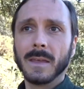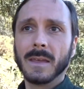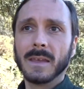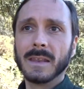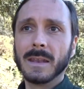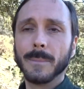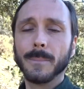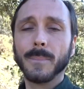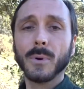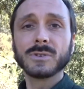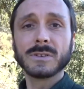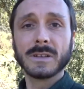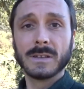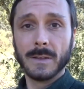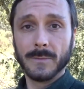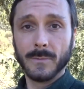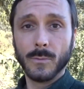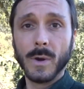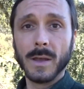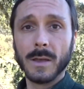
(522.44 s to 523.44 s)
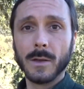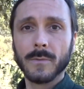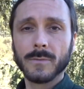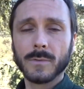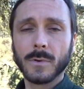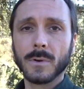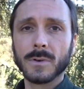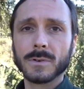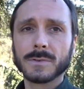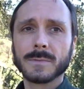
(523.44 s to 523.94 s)
in a positive way,
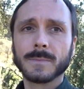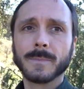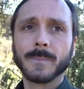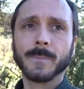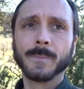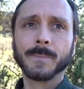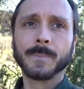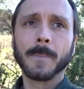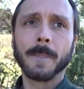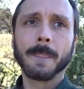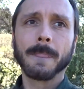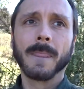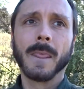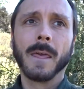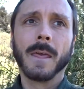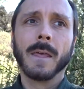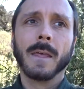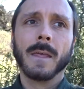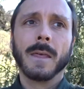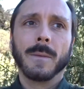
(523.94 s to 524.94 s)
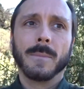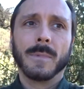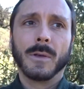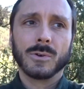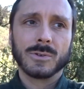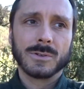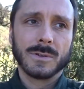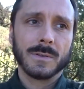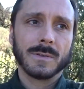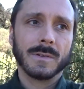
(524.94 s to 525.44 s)
of course
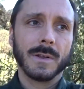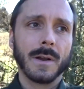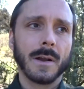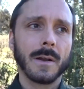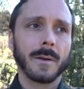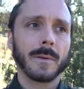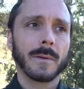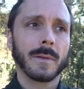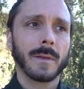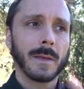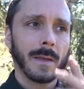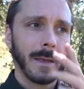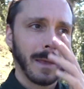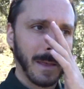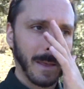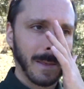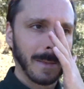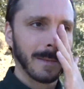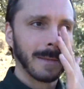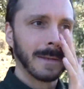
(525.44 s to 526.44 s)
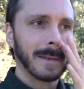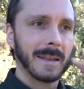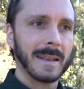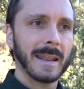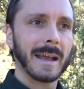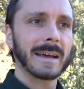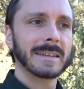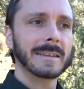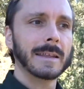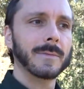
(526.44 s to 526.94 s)
because there are
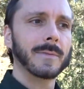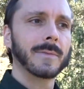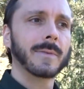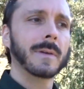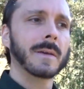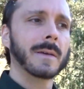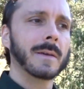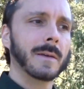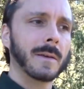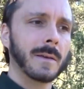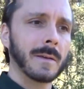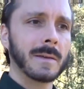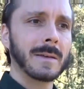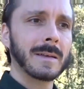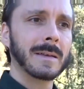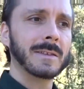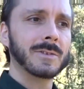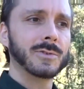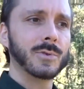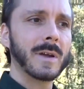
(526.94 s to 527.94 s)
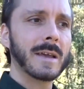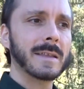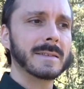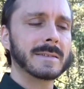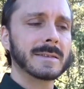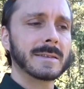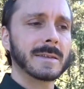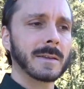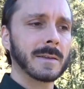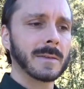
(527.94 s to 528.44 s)
negative
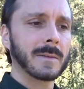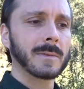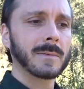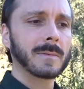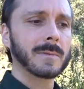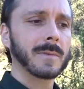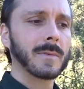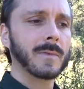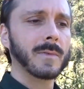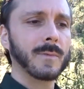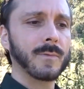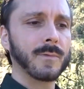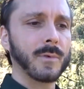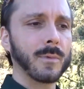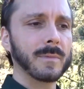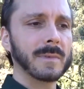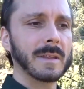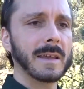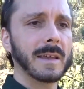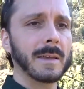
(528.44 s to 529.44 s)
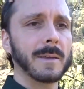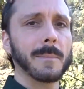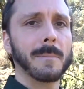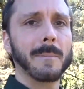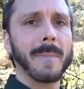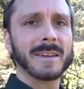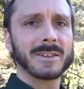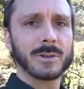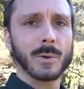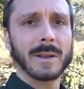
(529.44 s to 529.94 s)
traits from the
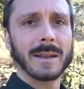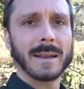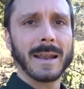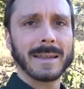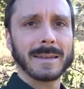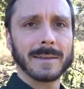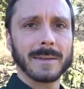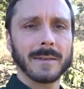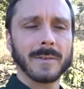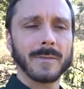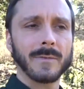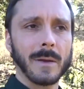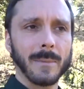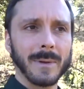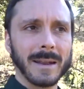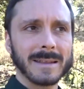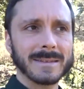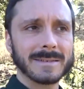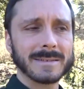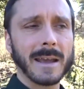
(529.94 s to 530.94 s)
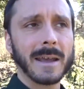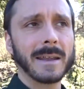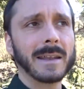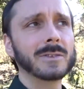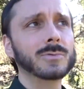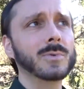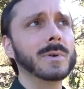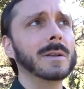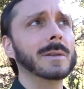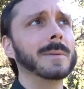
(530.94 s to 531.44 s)
masculine and feminine side
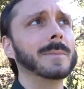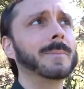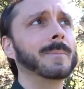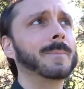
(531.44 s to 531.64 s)
as well.